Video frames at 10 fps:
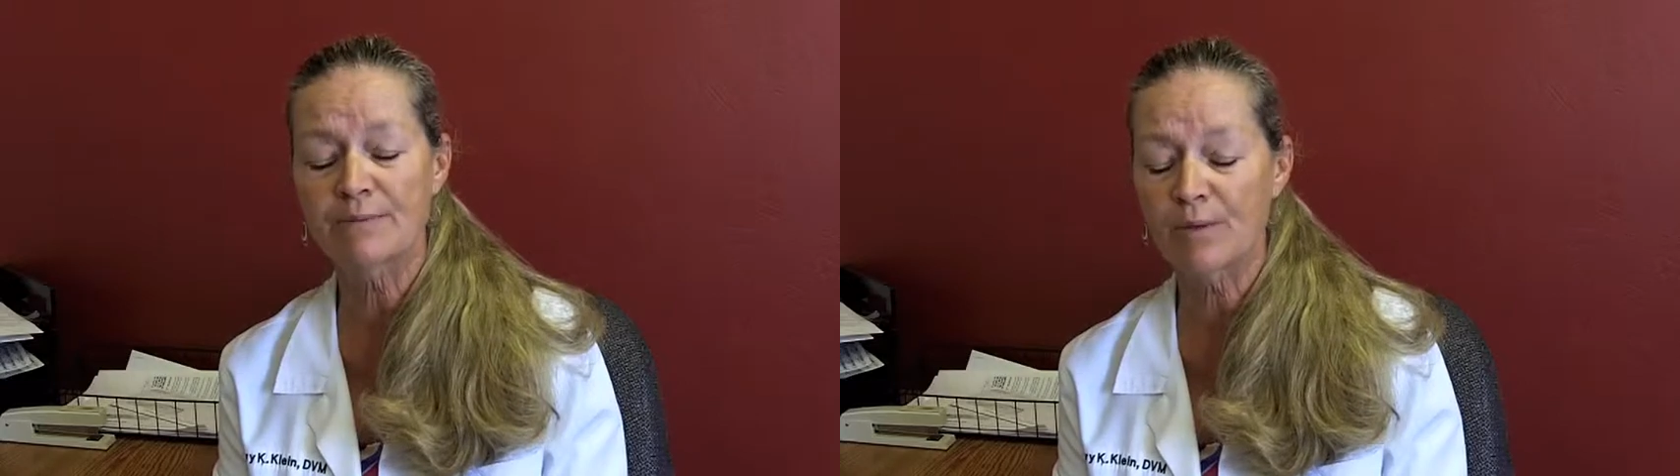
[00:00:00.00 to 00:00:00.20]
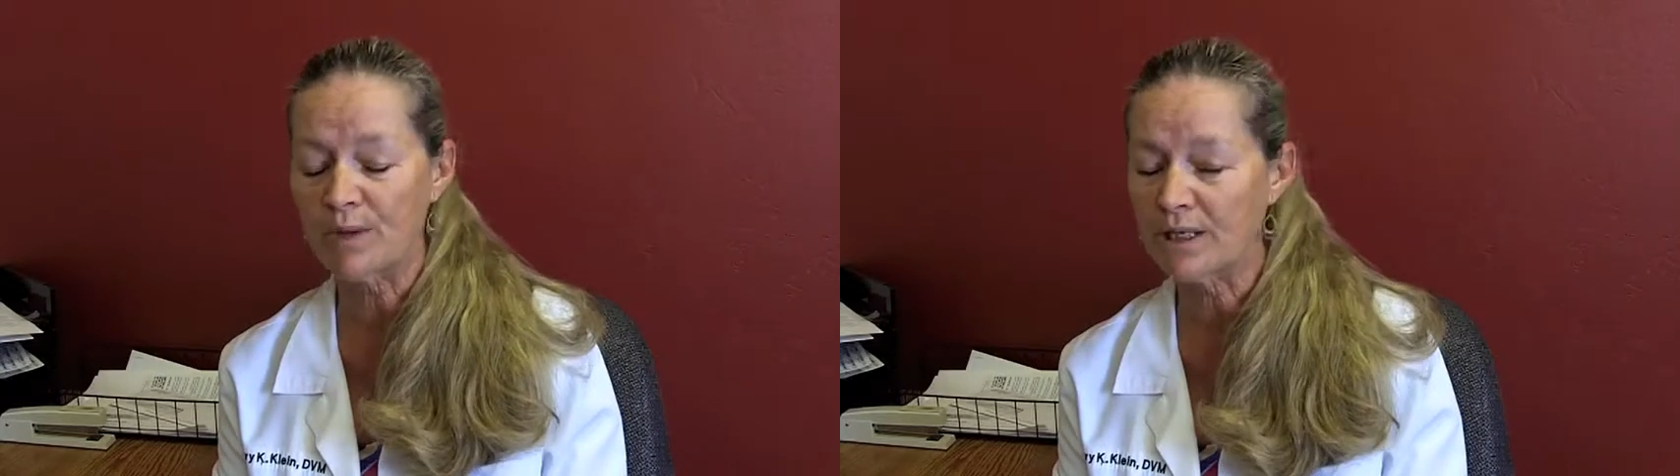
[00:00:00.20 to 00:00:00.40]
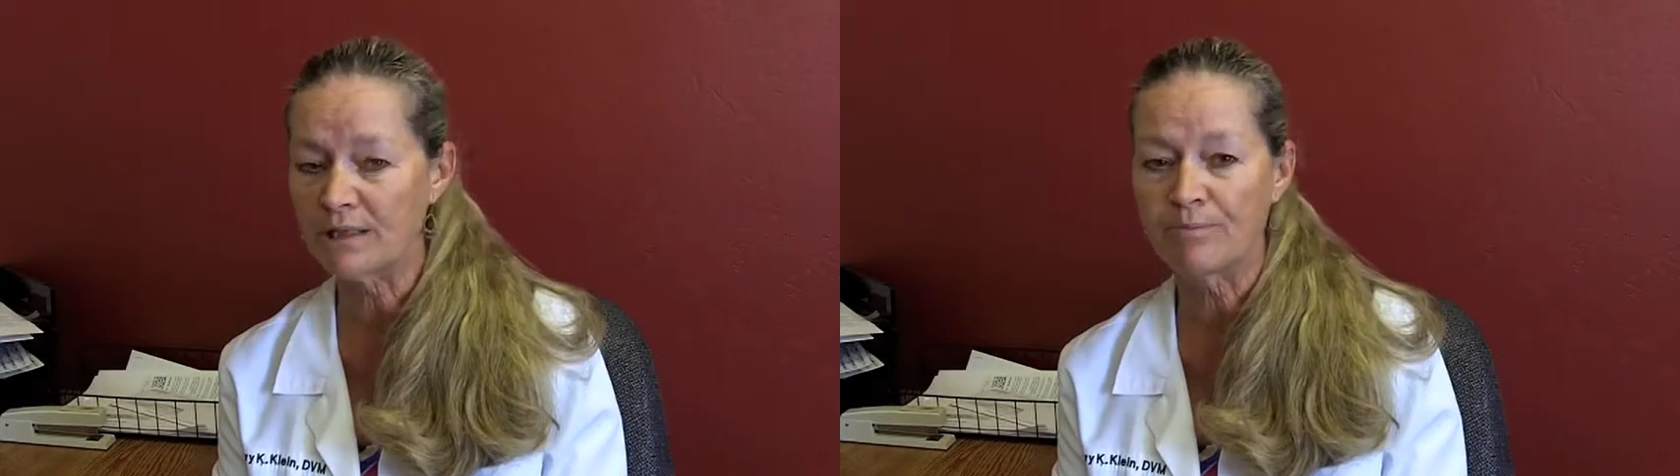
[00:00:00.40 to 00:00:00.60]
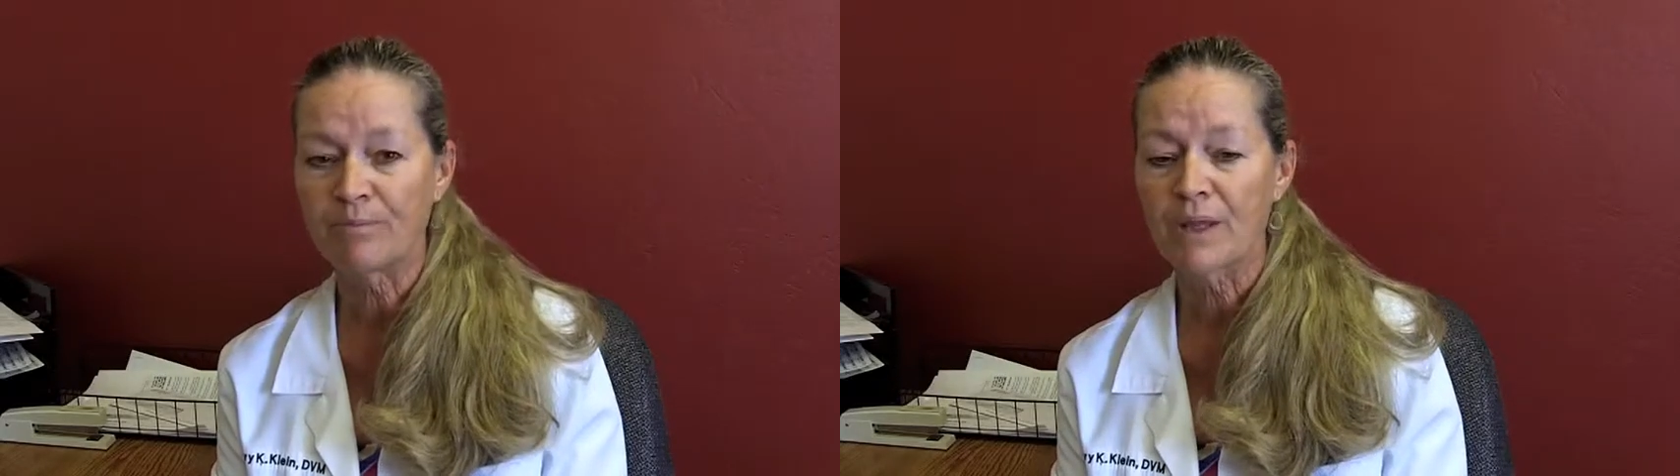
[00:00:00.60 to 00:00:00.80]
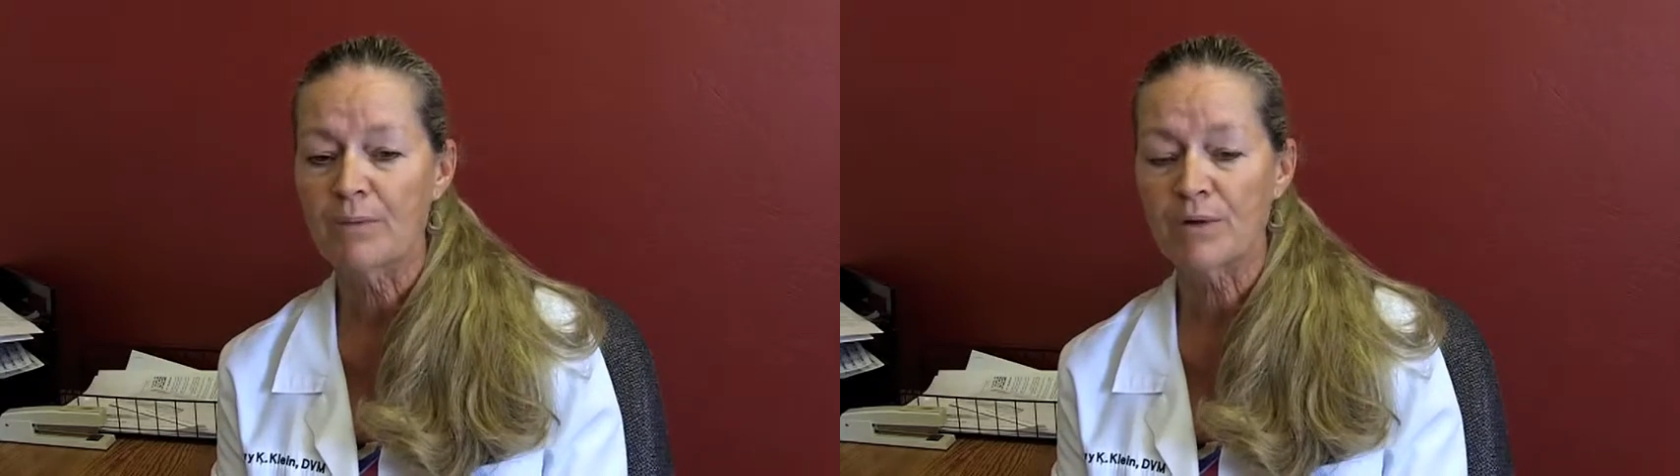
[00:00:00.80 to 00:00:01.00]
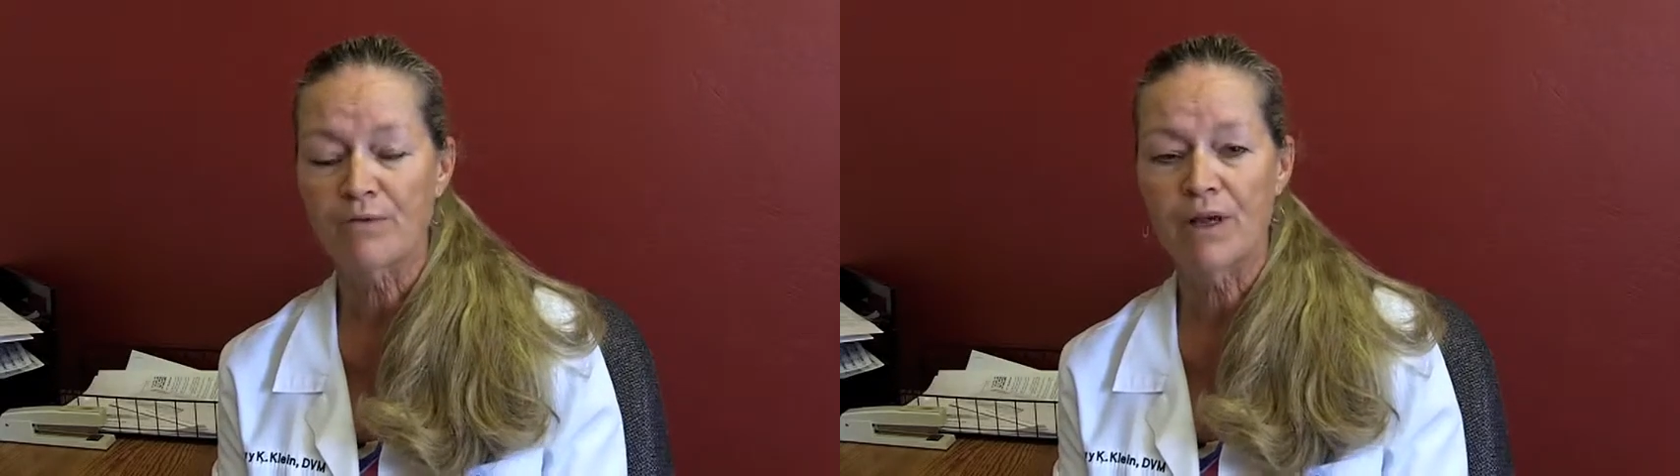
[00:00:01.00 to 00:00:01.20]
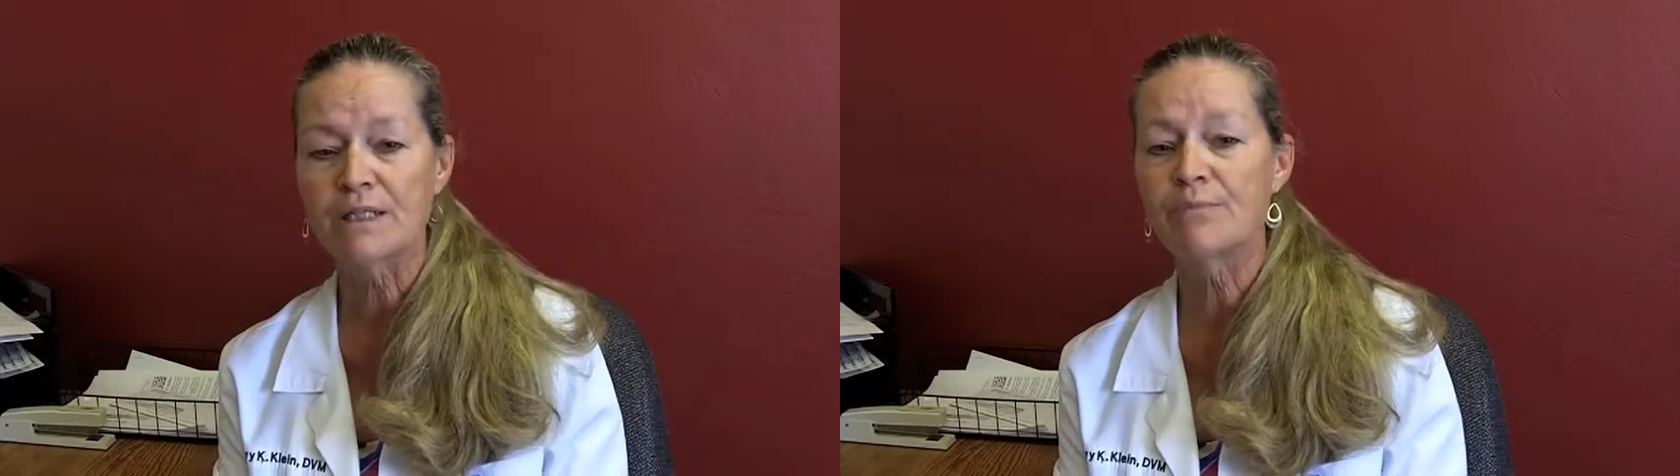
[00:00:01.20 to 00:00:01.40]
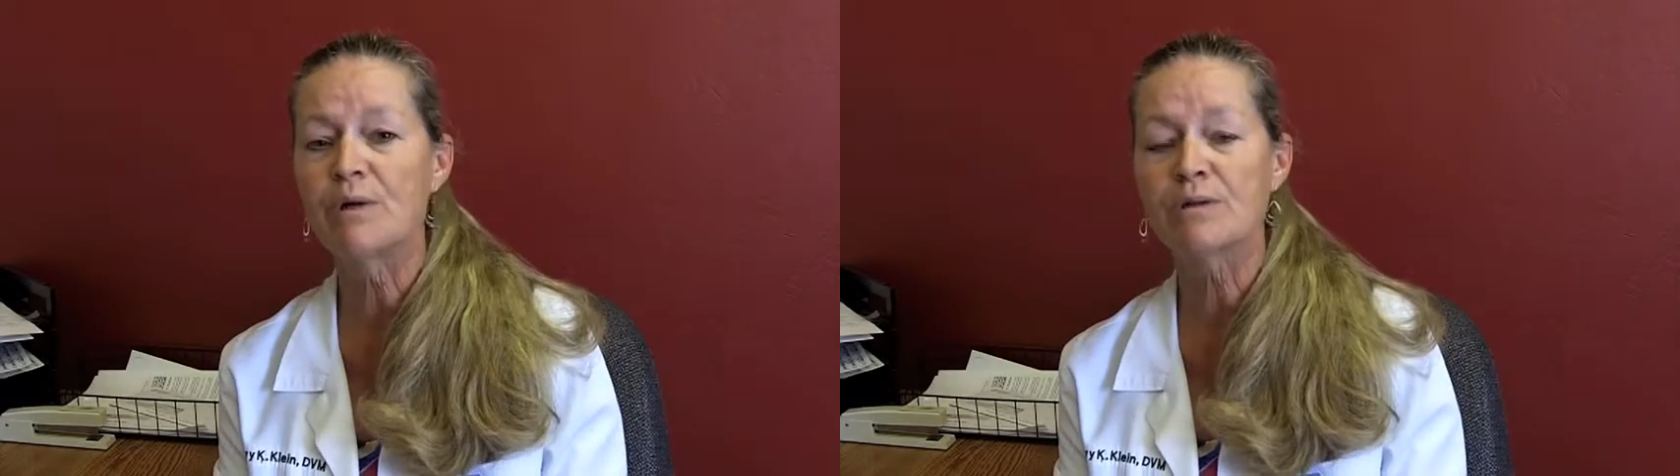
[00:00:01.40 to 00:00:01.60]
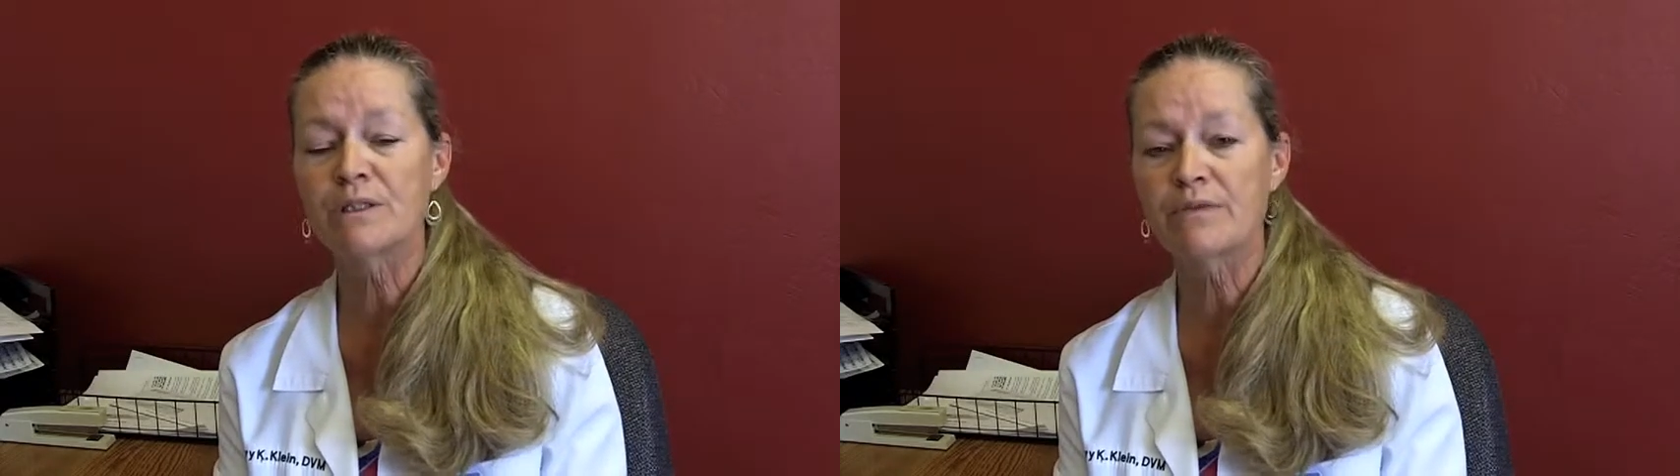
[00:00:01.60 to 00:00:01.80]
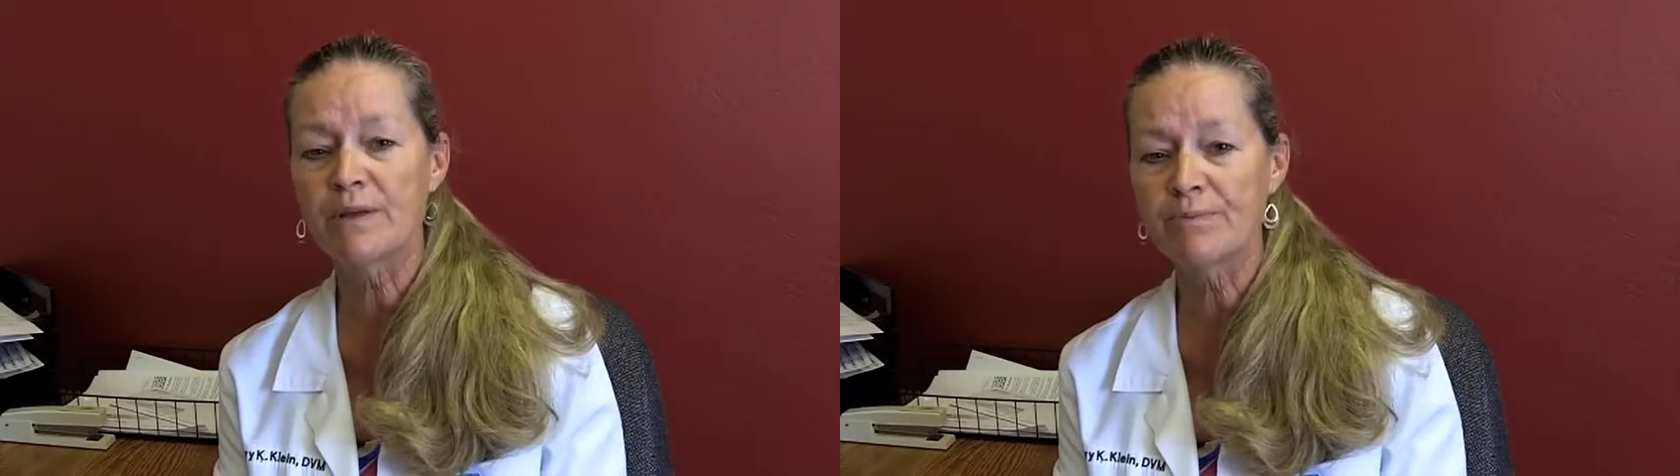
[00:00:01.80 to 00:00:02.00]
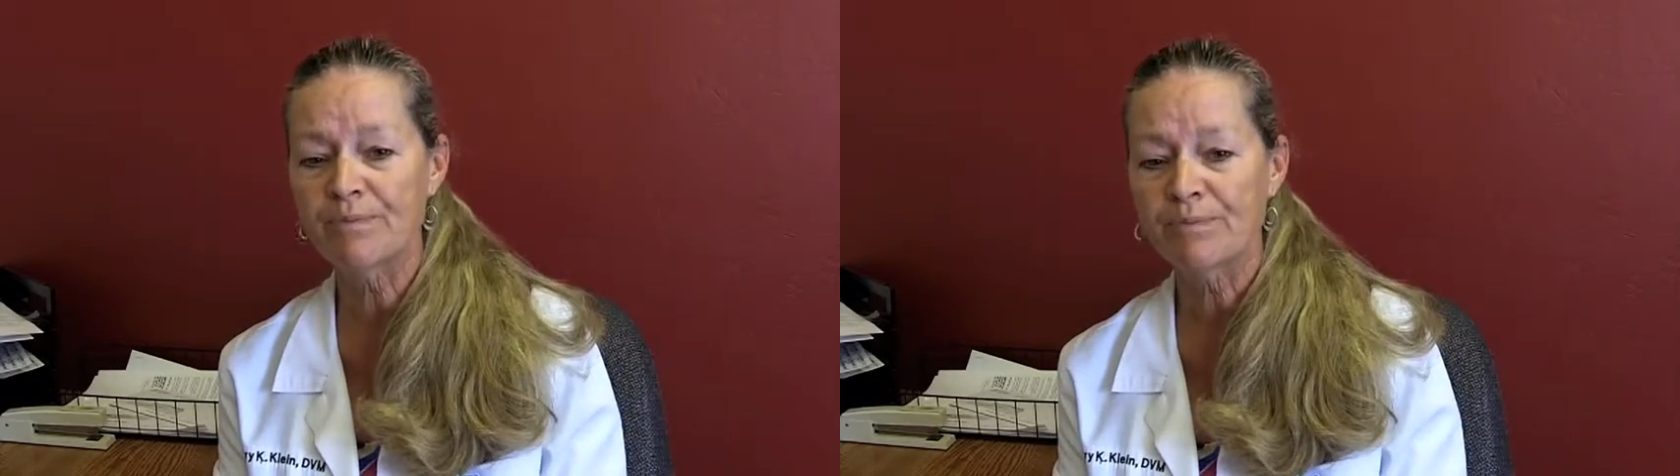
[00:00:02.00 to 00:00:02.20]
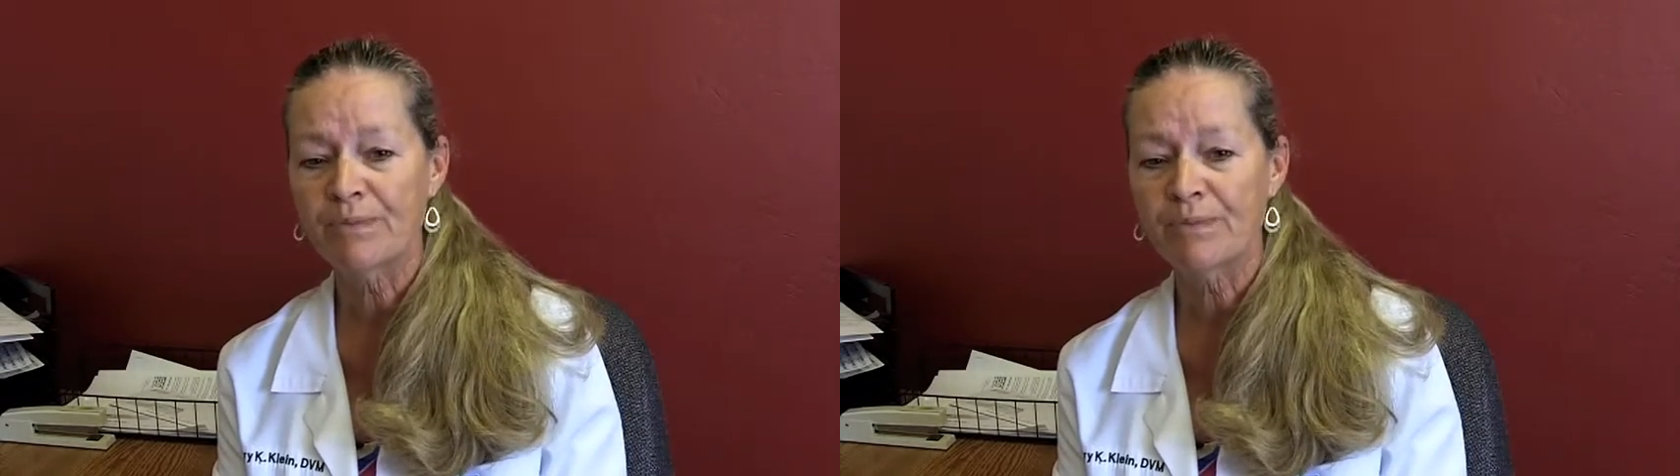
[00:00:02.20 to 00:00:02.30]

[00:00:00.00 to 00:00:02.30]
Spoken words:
but we can prevent most of them,